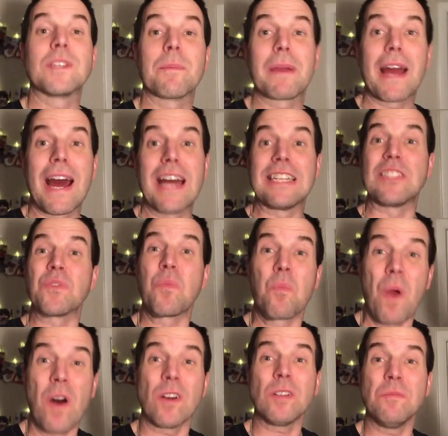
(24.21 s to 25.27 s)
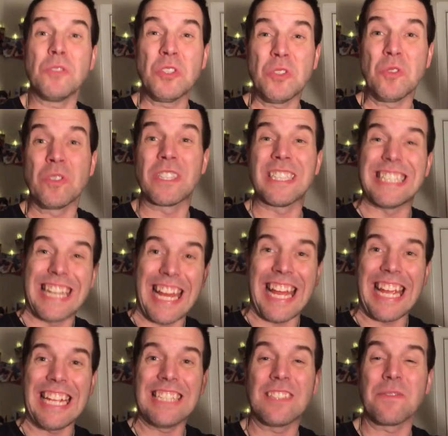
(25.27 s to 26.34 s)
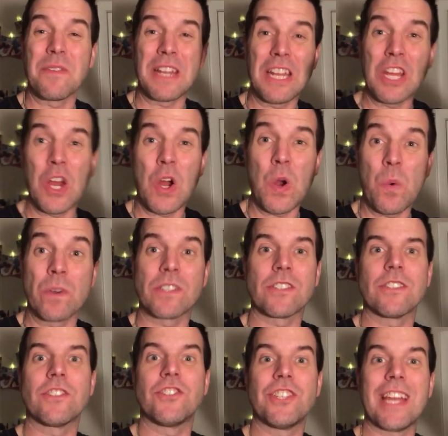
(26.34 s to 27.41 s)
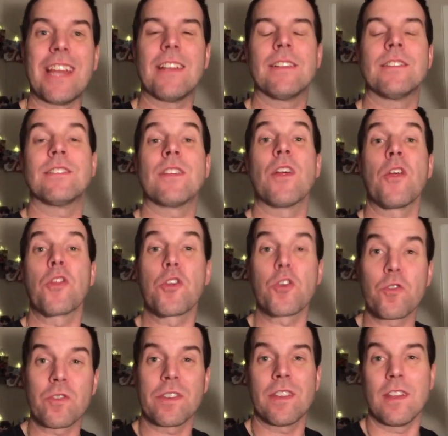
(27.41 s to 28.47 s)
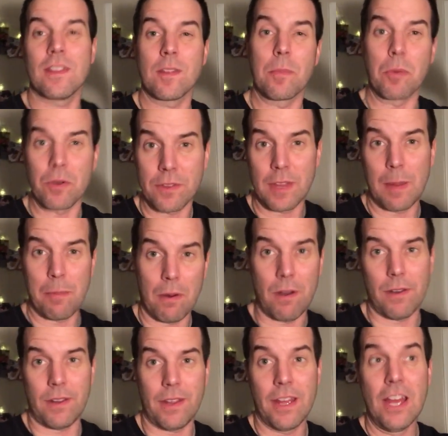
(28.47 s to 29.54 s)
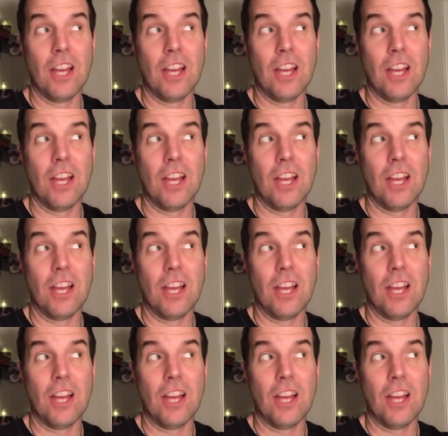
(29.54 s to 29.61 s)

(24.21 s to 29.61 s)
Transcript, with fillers: What's up guys? Welcome to today's video, which is Jaiden's 13th birthday party.